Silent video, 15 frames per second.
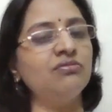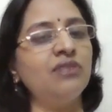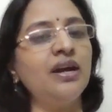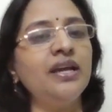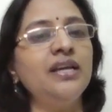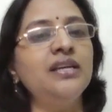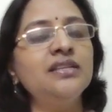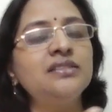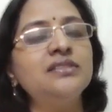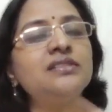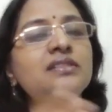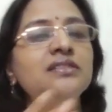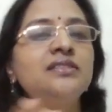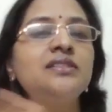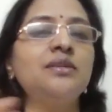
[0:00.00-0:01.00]
why is
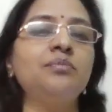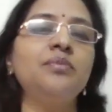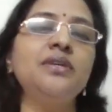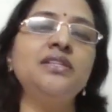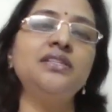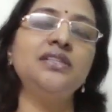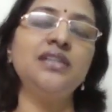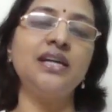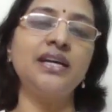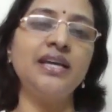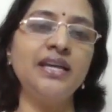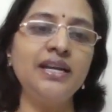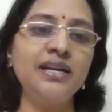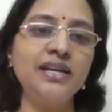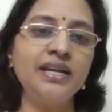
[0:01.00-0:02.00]
this repeating
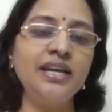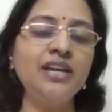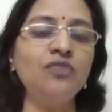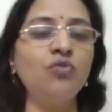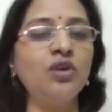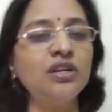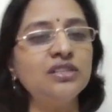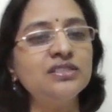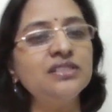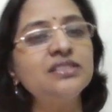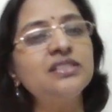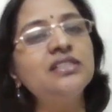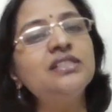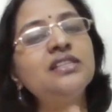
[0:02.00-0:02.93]
again and again? What is this?